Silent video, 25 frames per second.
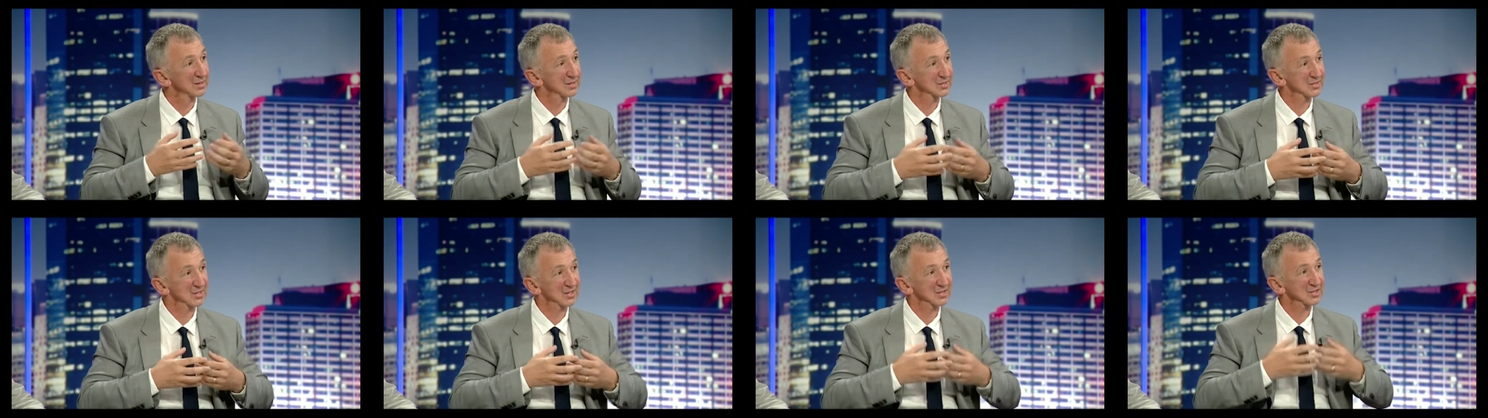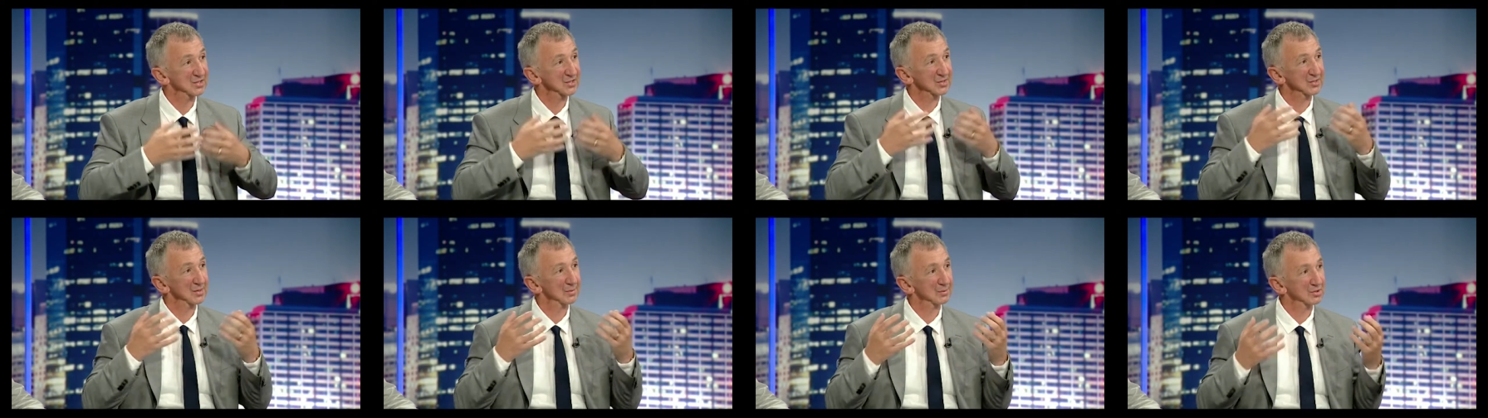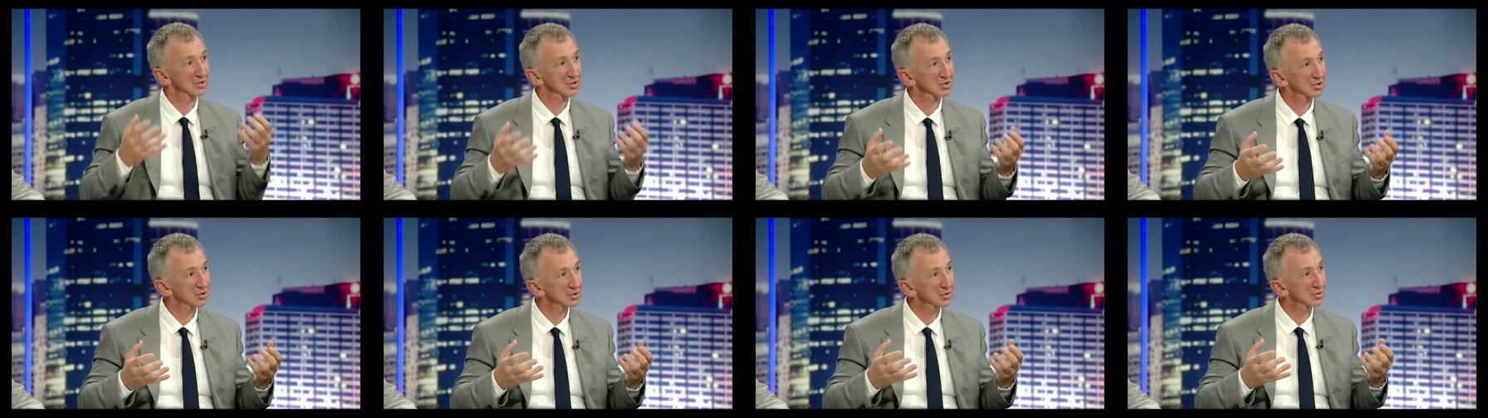It's actually
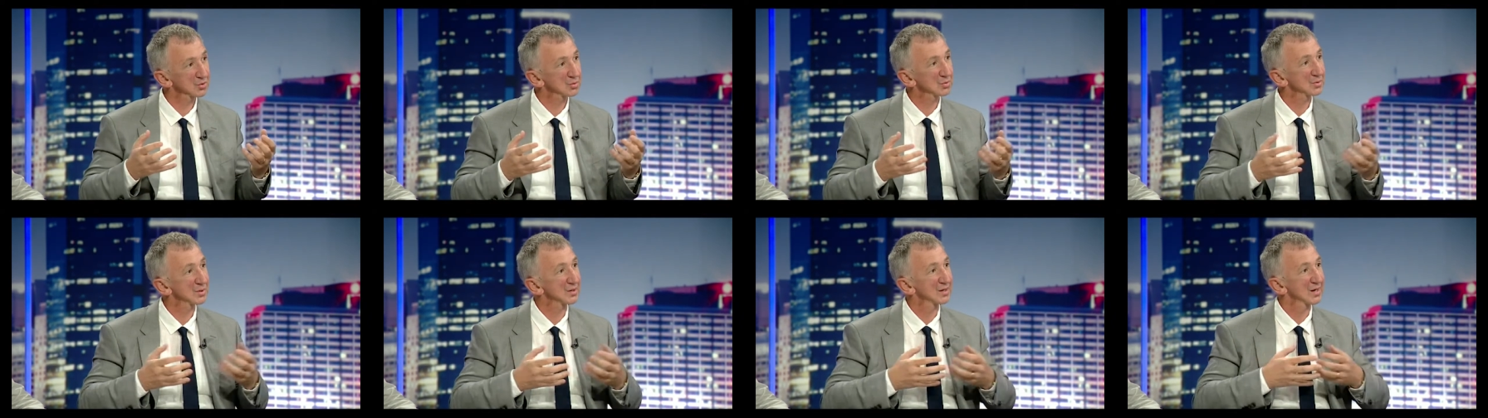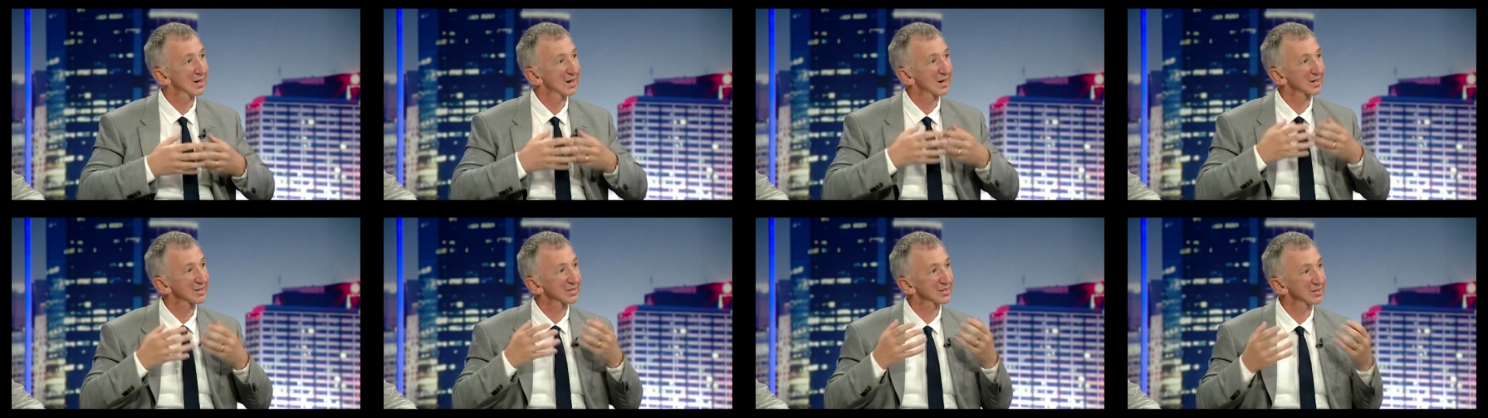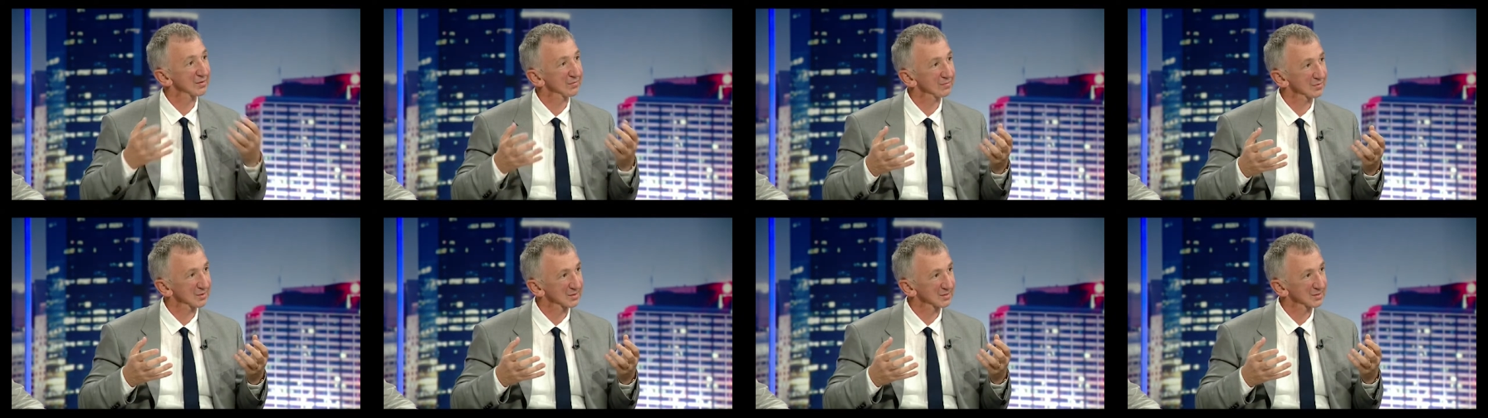something new and
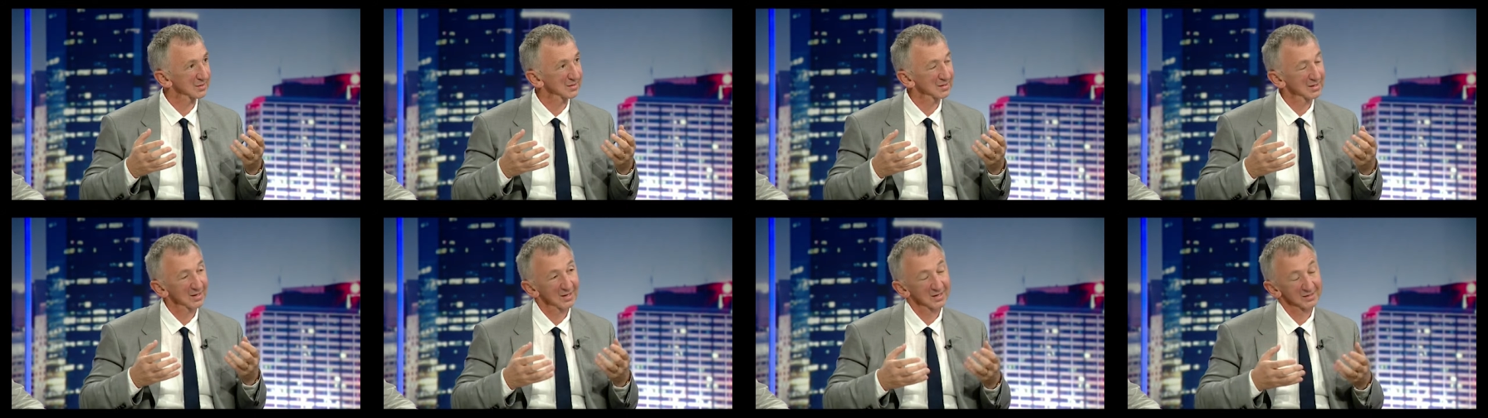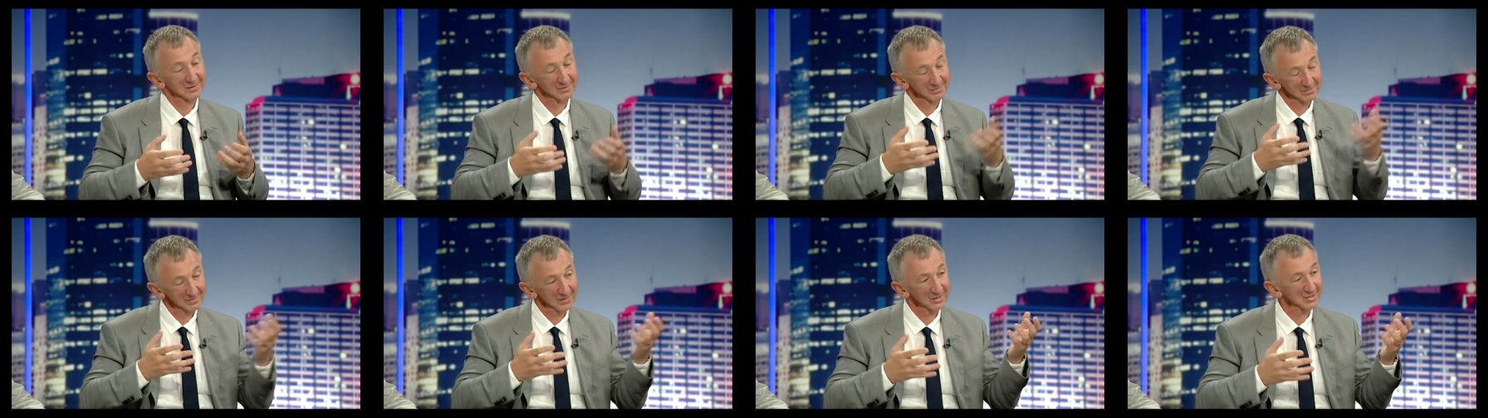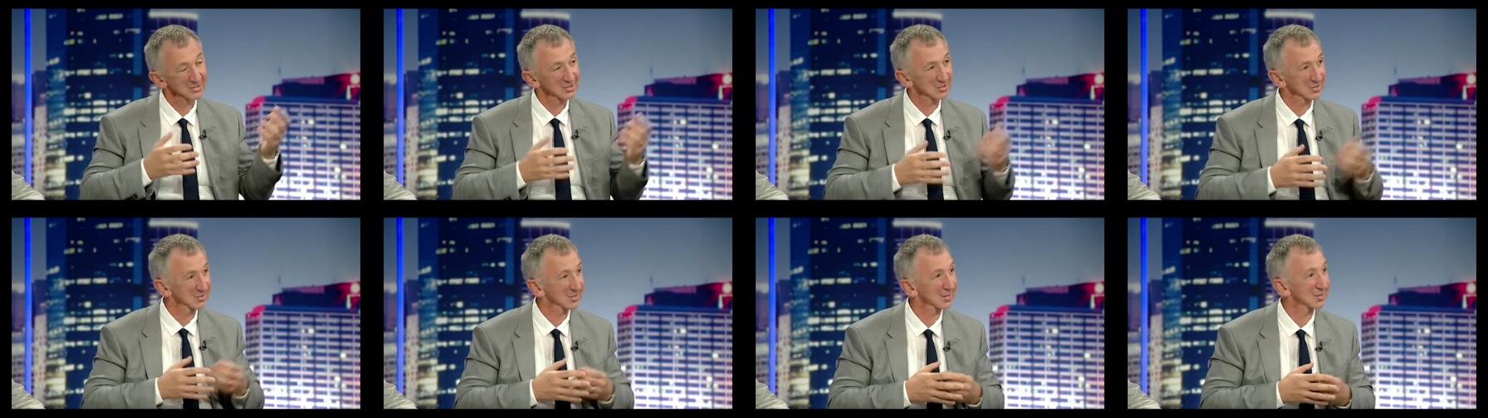different, and
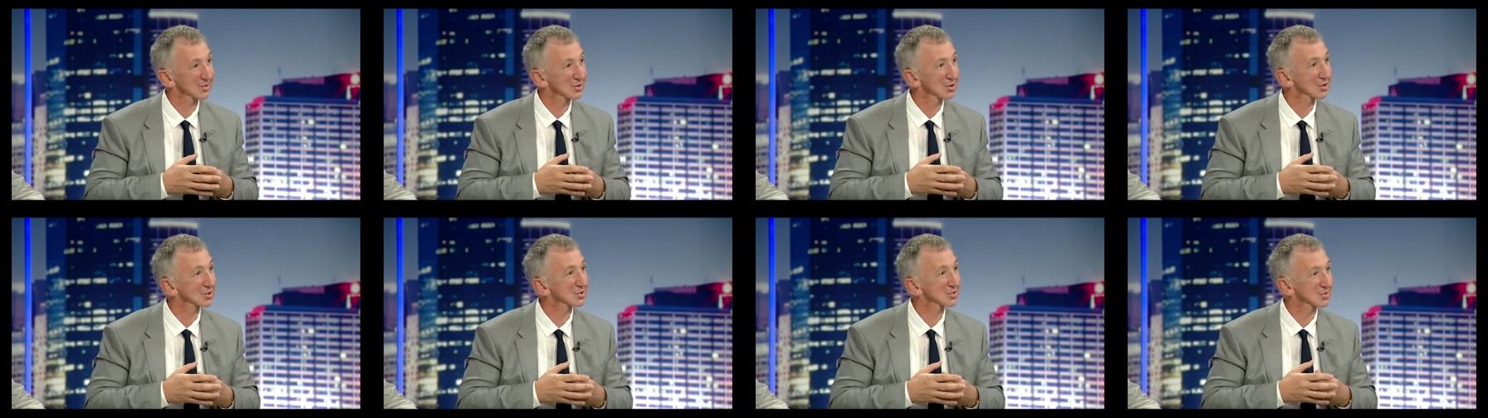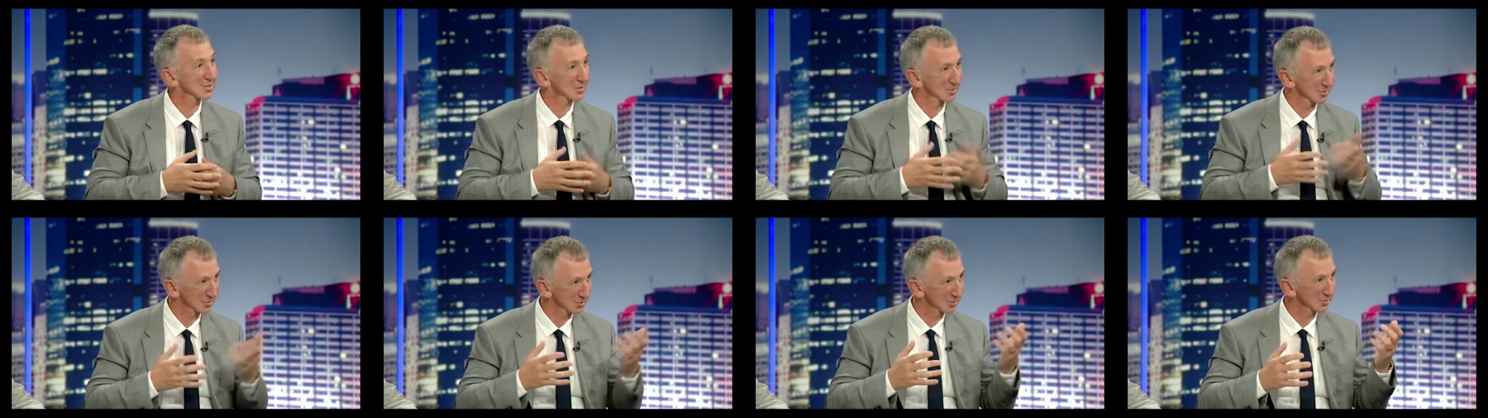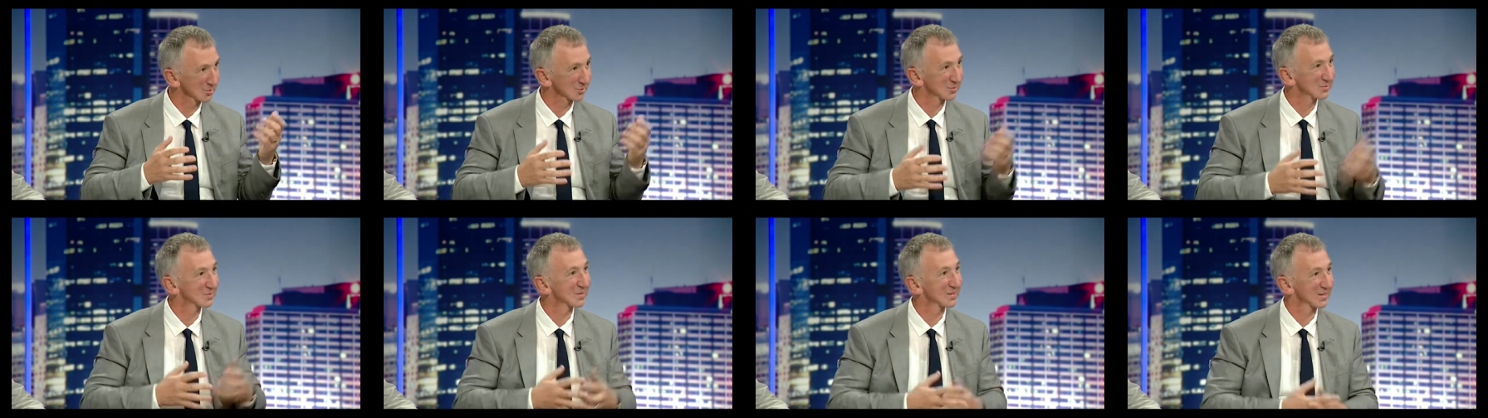as you said, not so
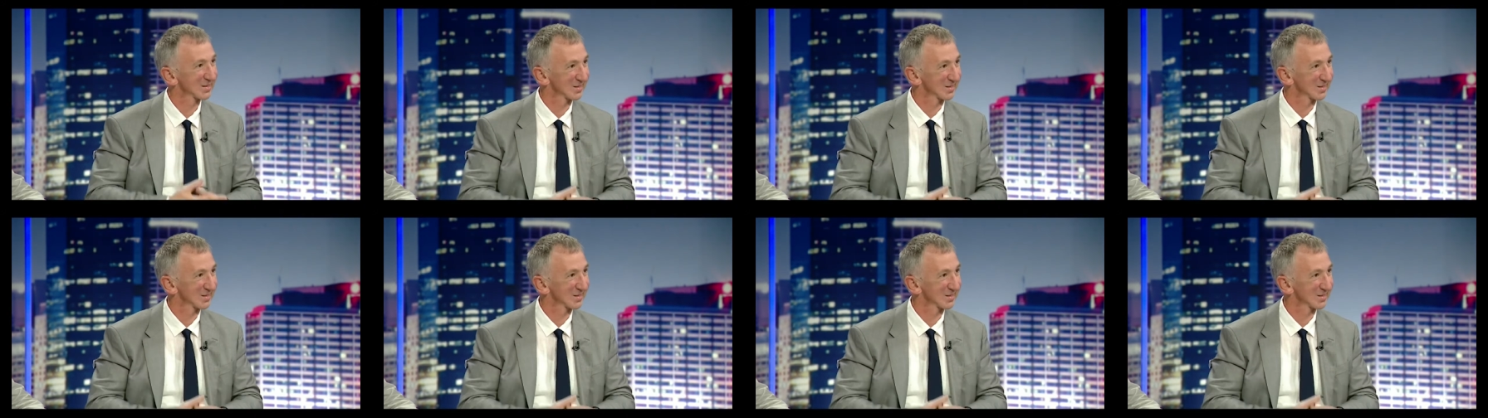new.